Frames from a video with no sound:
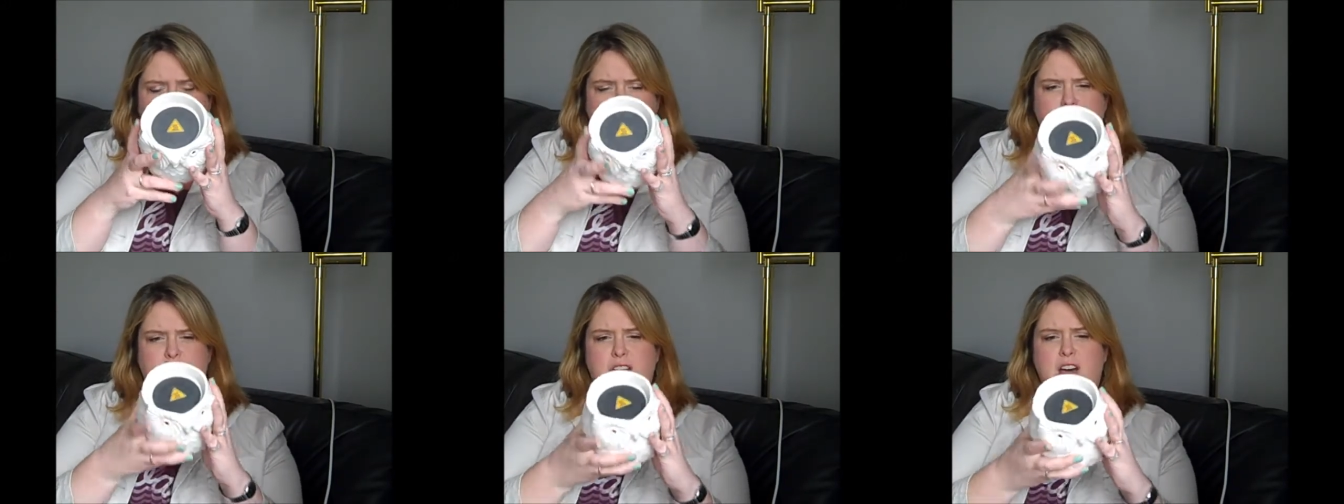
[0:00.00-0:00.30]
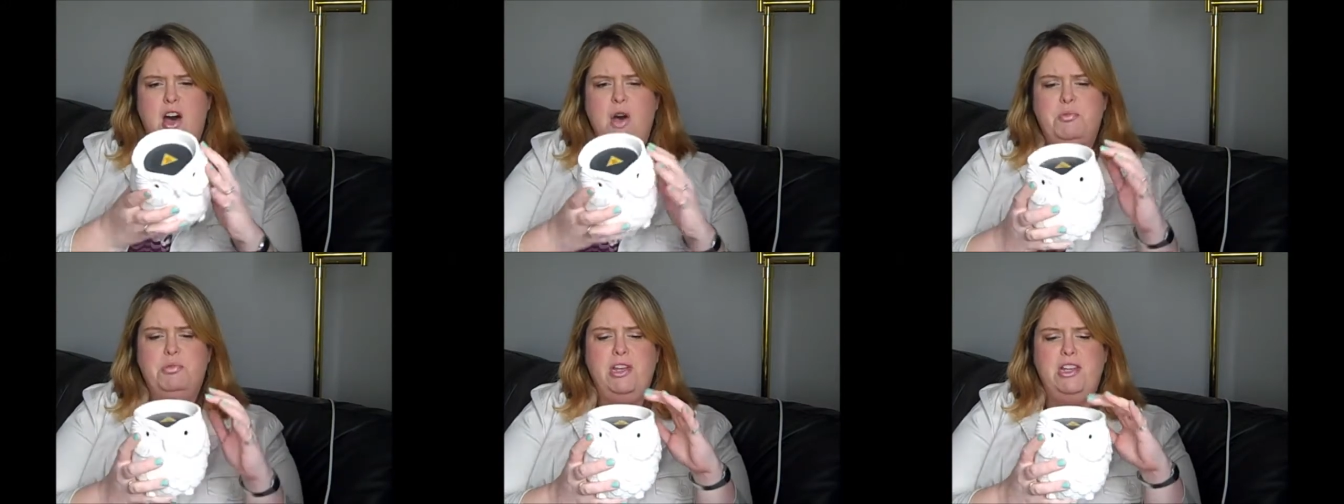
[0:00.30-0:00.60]
It's a
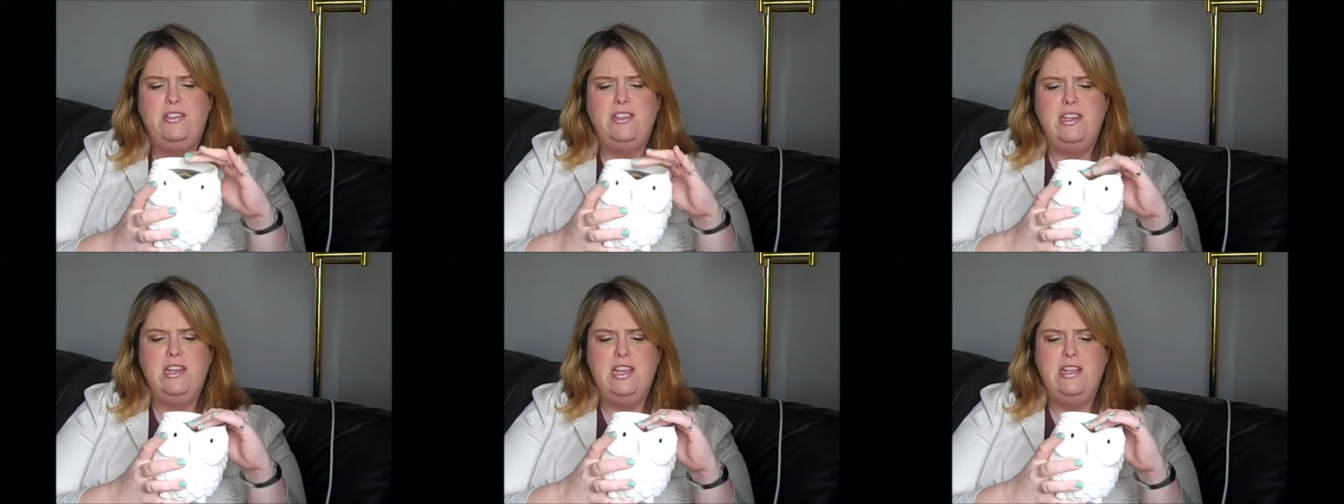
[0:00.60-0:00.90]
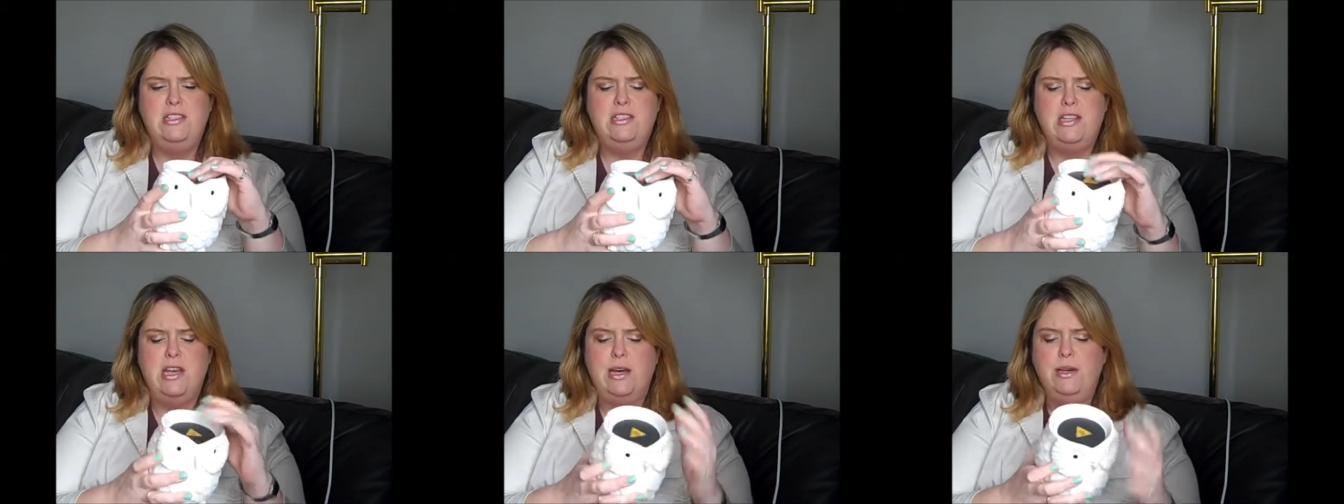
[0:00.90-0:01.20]
hot plate that
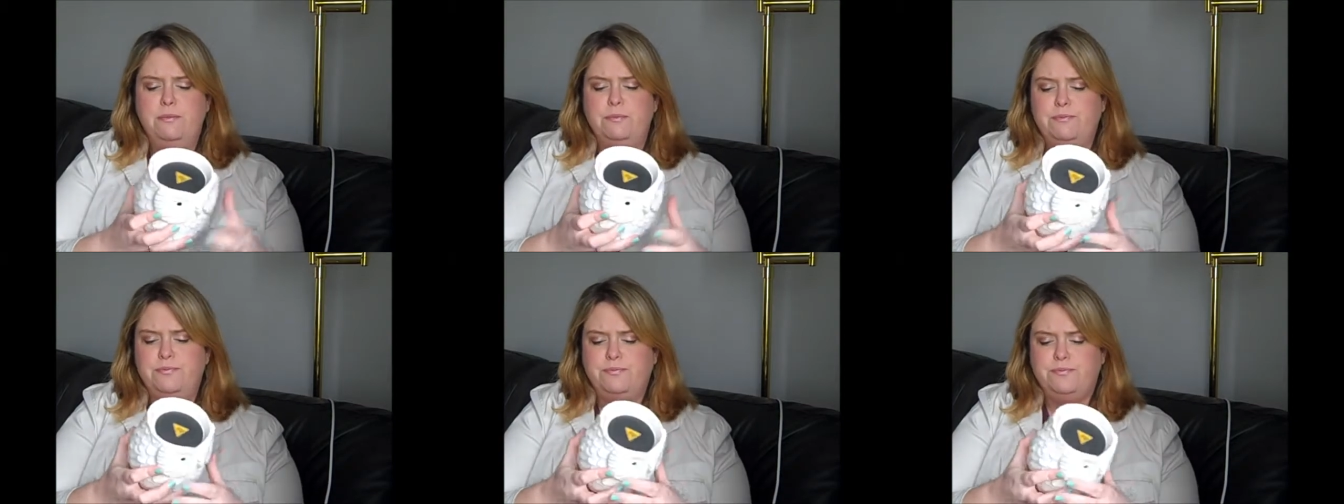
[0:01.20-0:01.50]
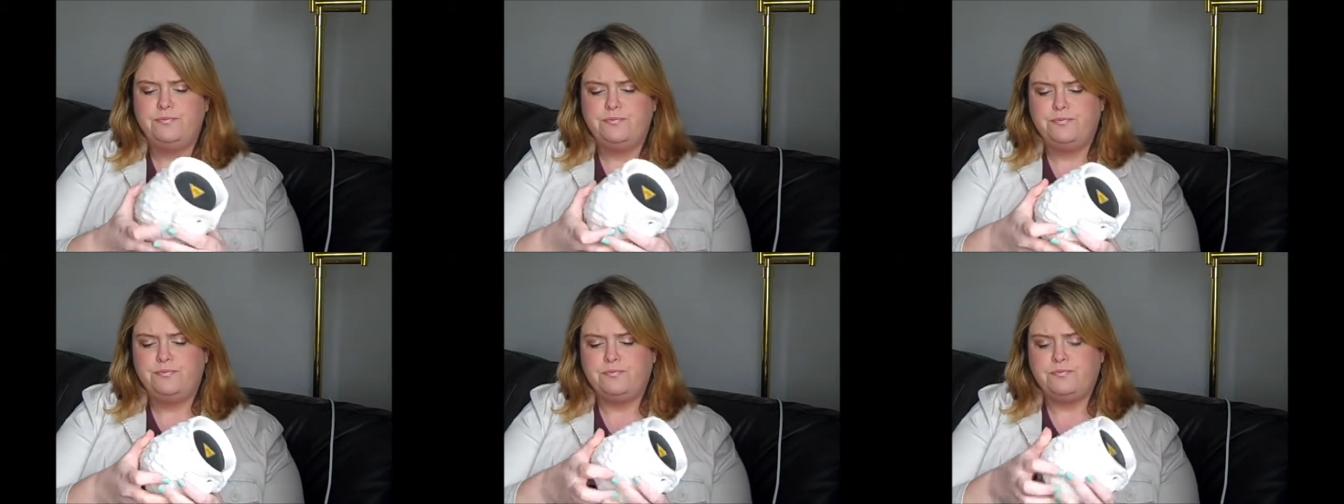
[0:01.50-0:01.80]
heats up.
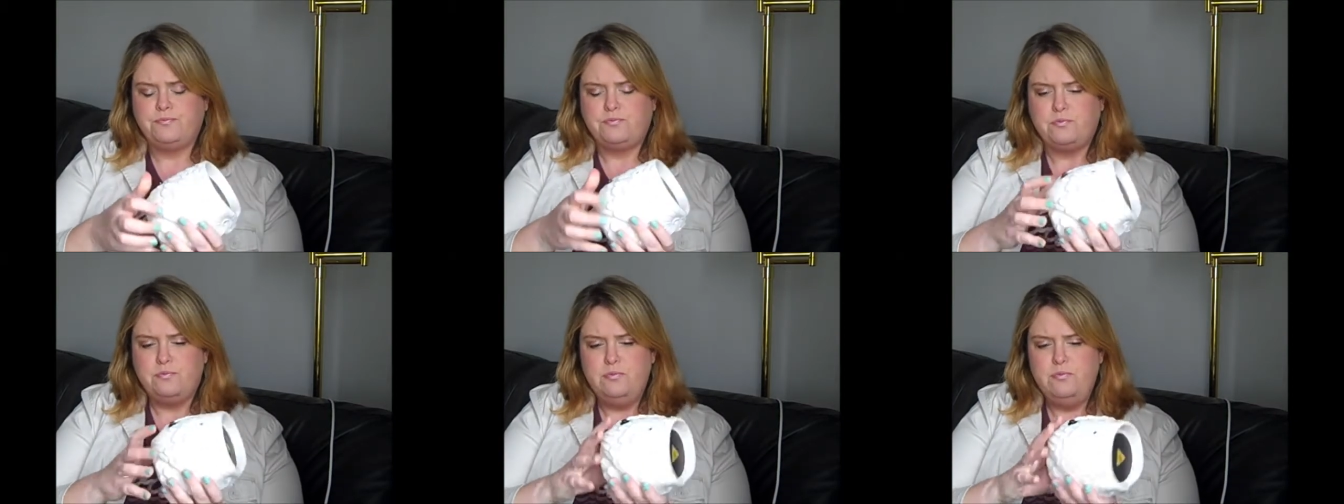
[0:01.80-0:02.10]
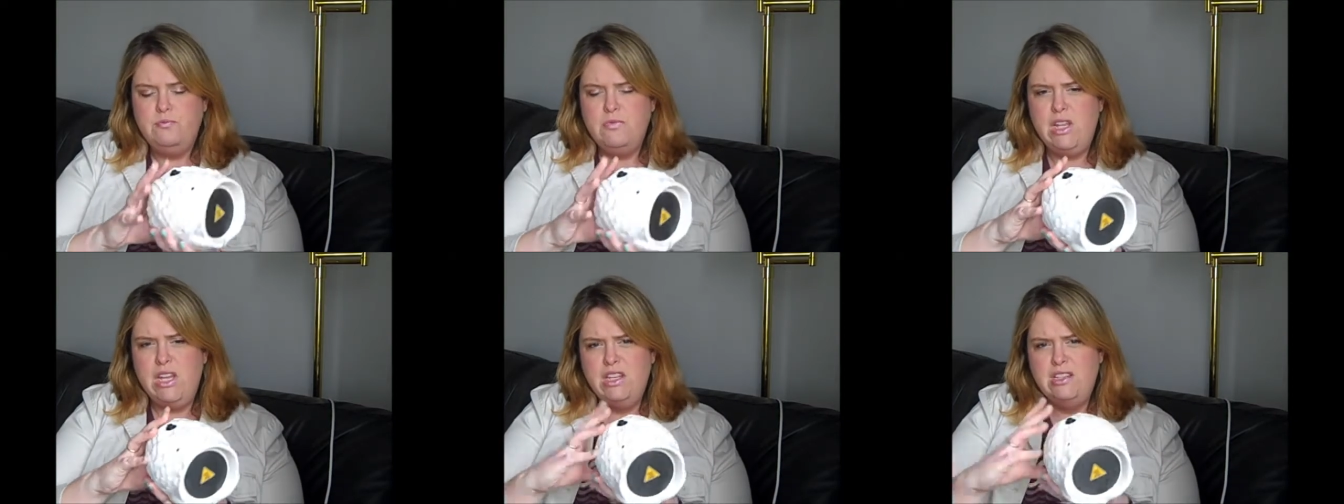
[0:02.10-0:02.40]

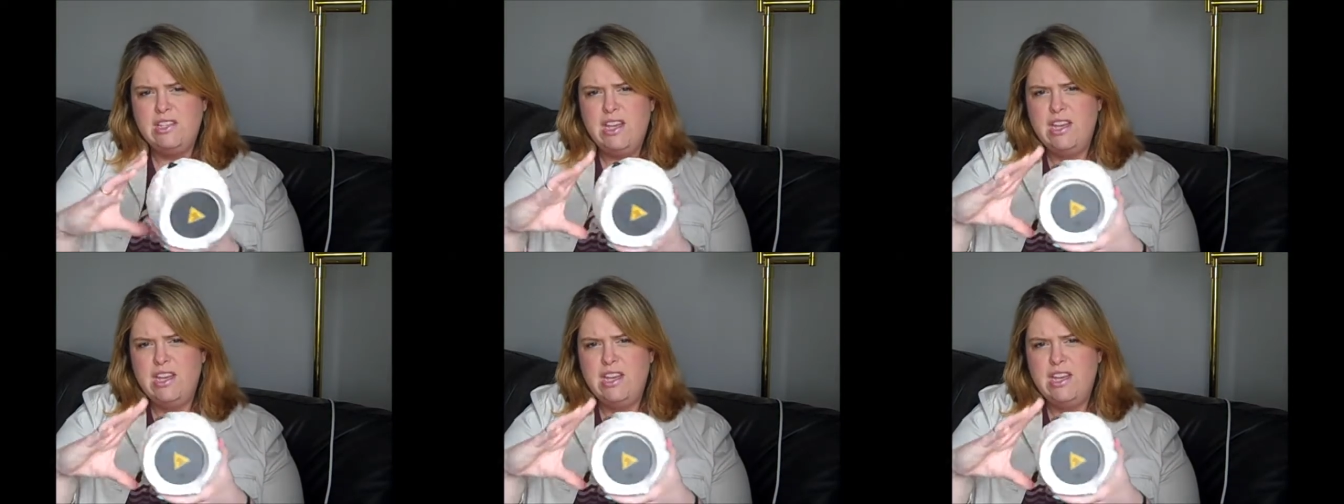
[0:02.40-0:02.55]
It's